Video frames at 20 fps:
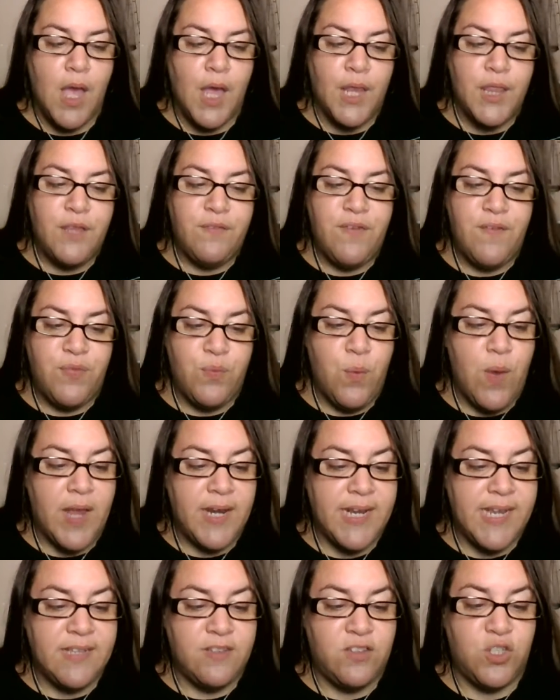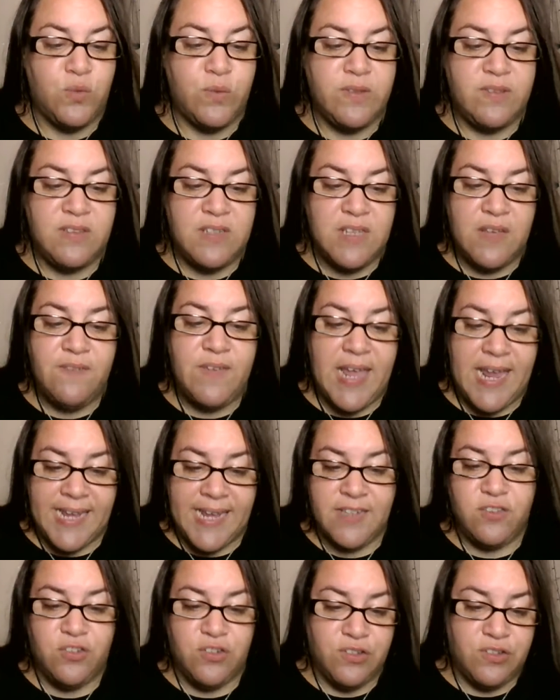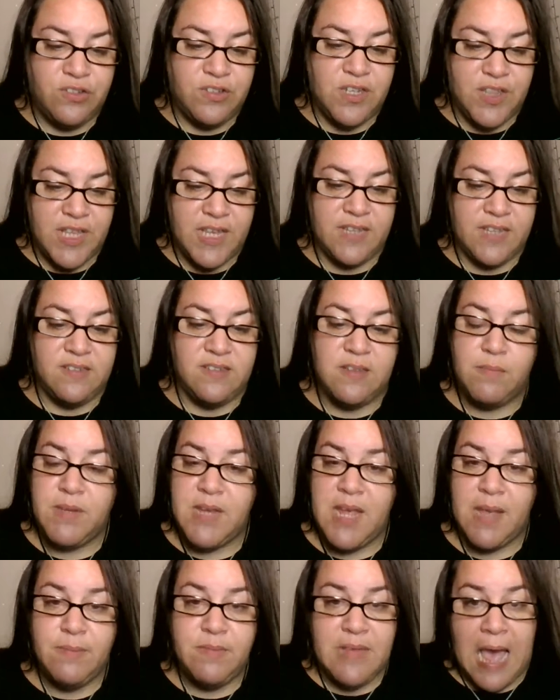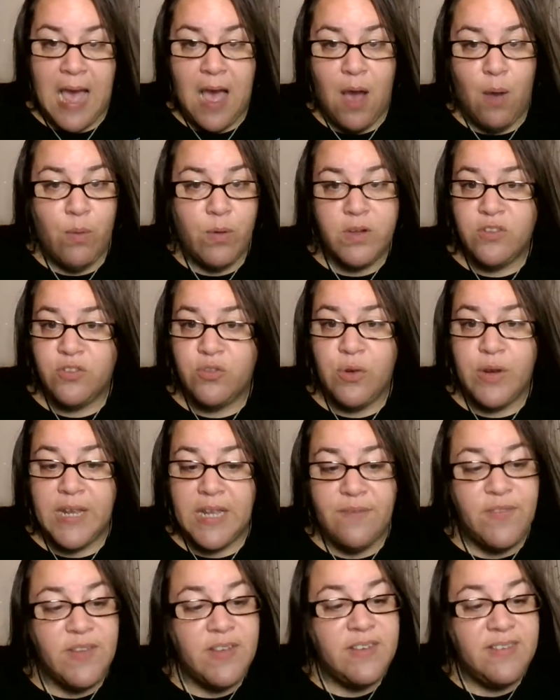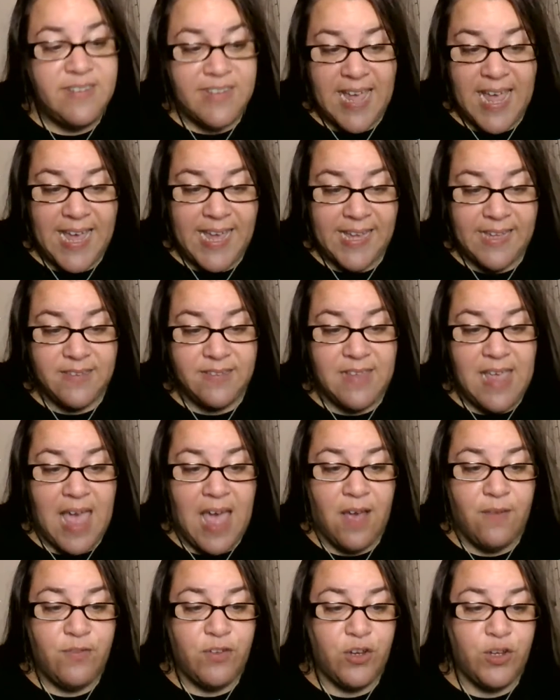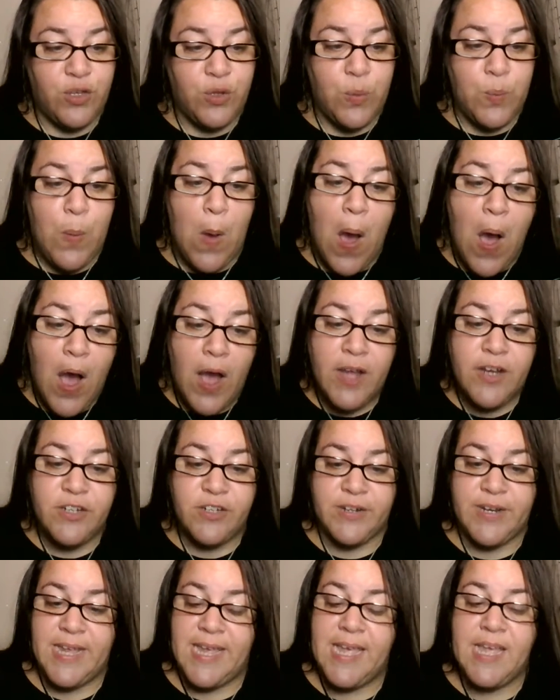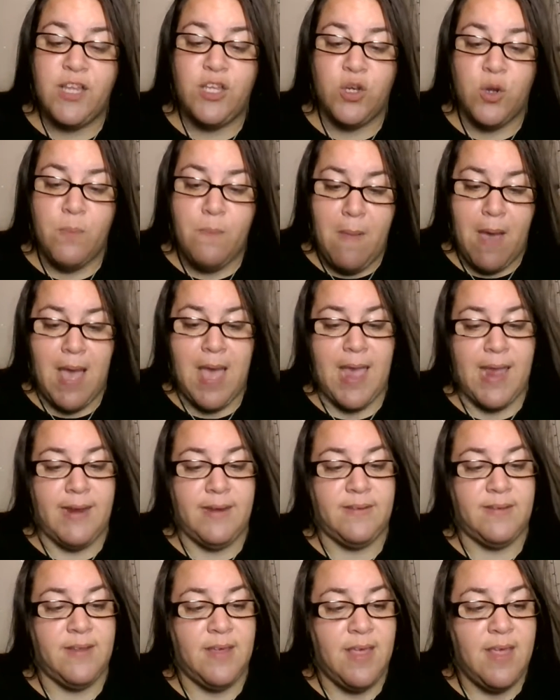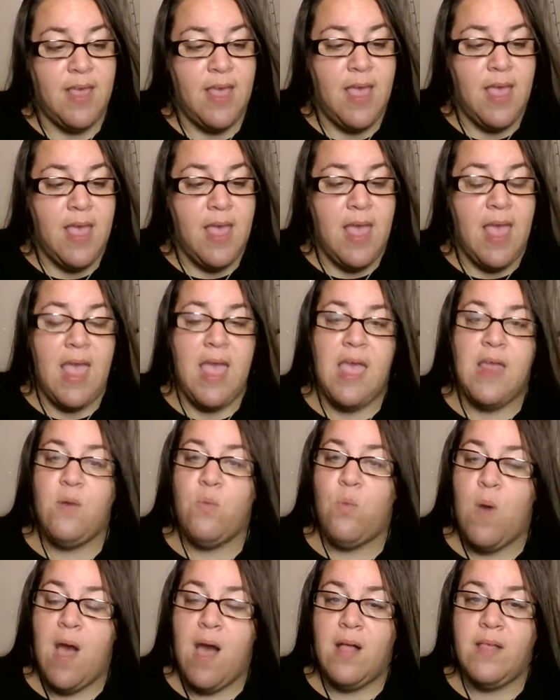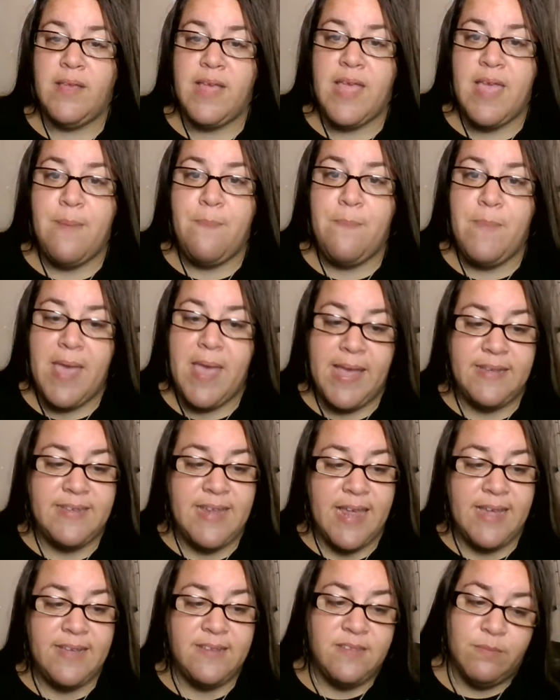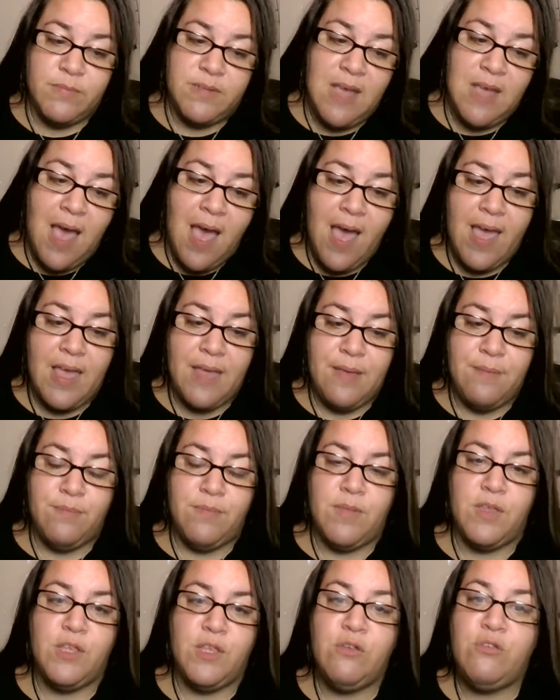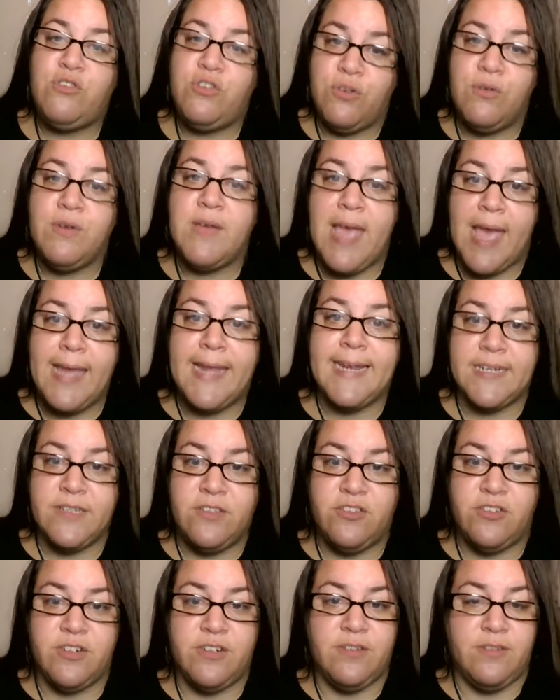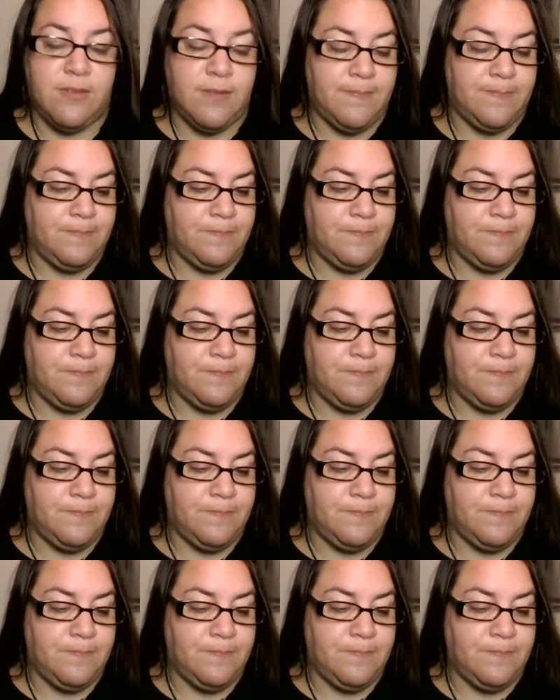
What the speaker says: The 5th one is you receive answers to things sometimes hours or even days after you ponder it in your mind. And while it may take some time, you do get answers.